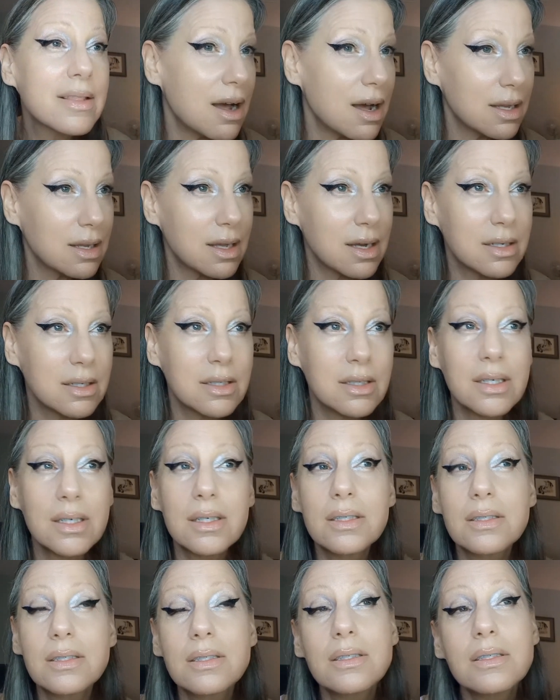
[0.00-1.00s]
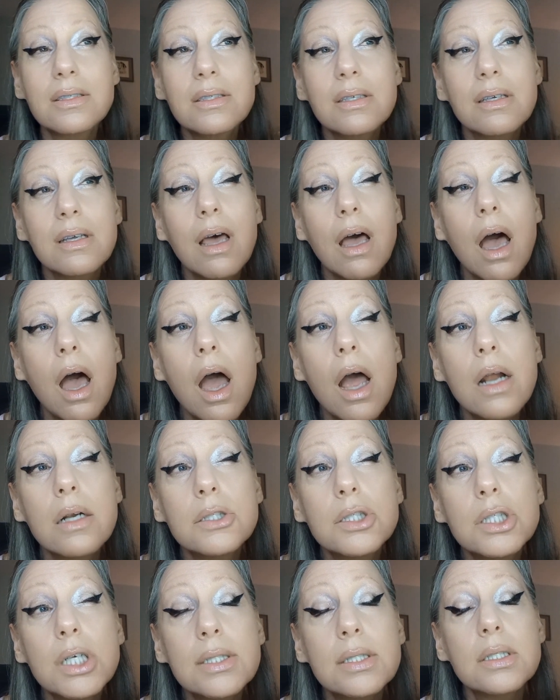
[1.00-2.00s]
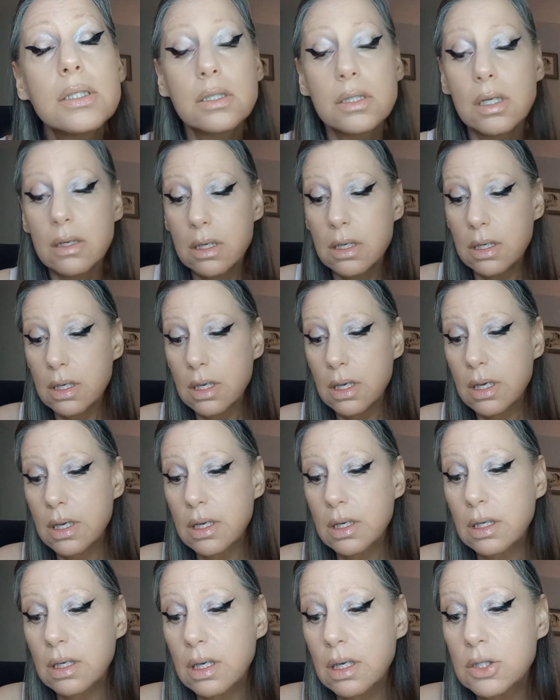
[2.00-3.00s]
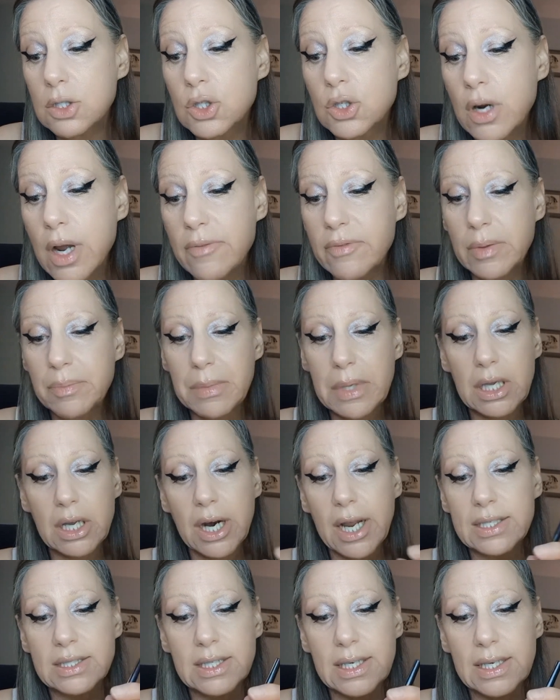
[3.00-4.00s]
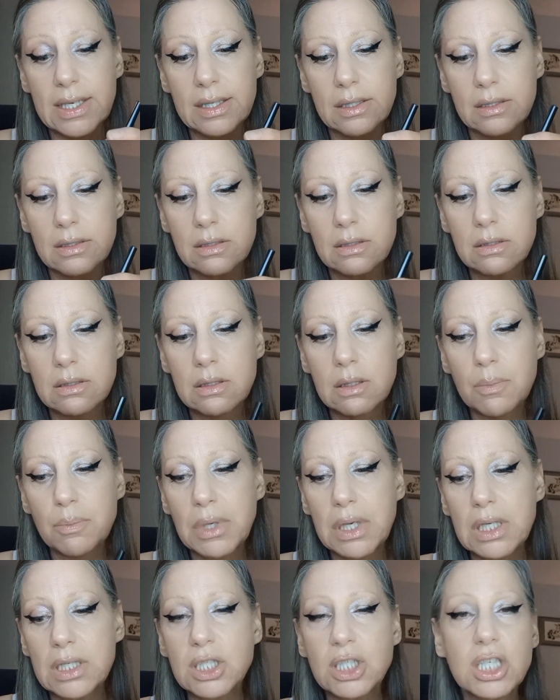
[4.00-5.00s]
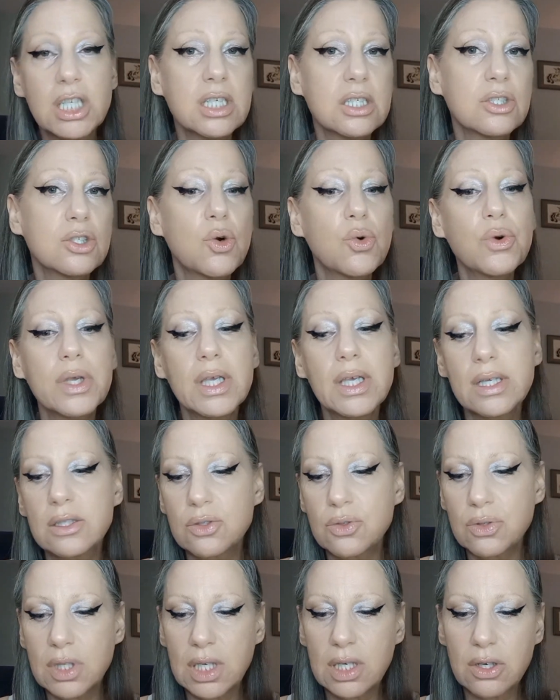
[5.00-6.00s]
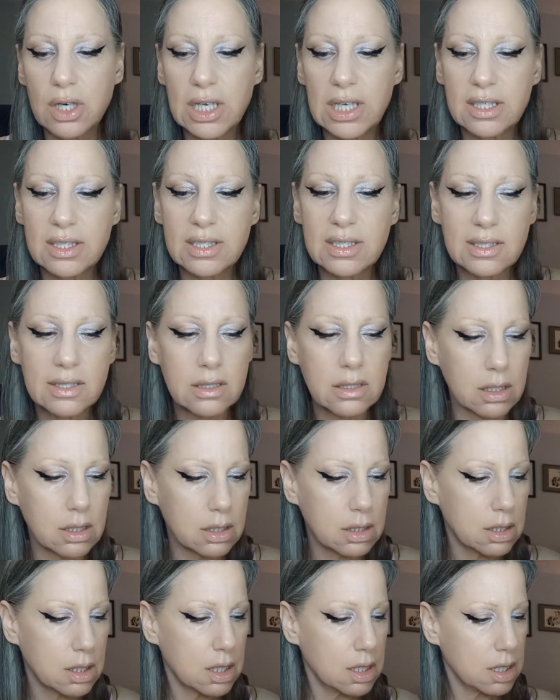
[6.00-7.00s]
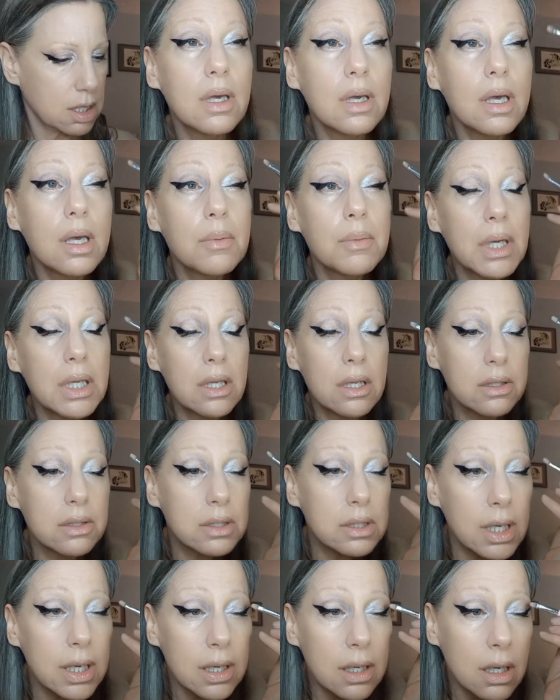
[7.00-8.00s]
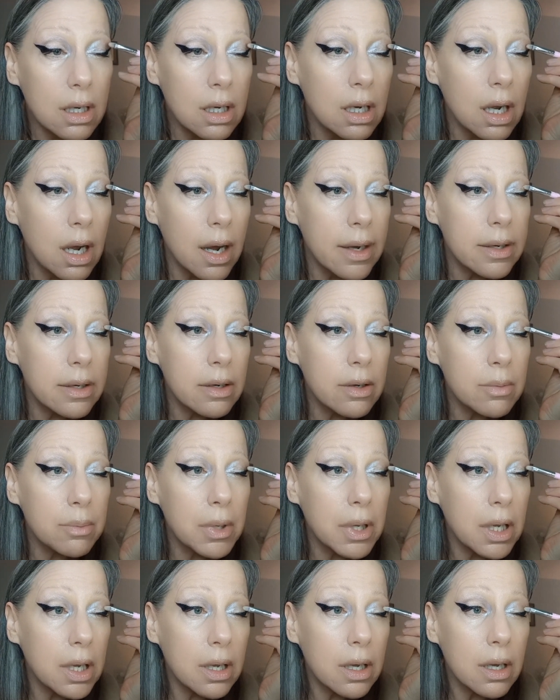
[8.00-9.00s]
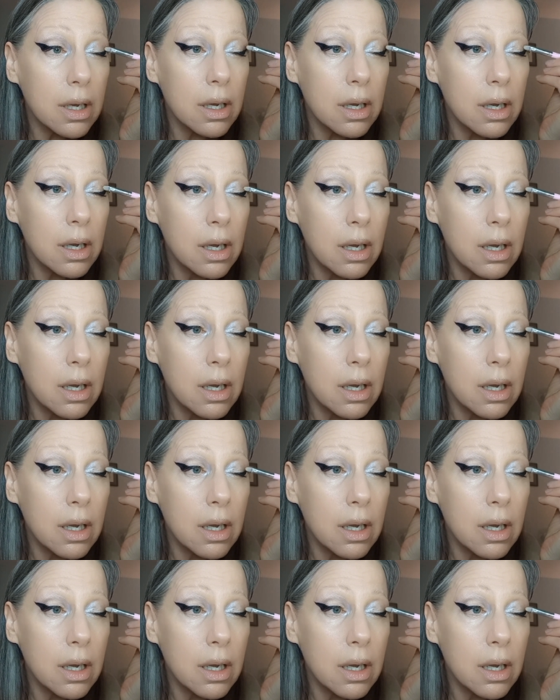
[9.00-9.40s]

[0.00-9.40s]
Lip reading: eyeliner is just driving me crazy because she is going into the crease. Am I losing it? I could be.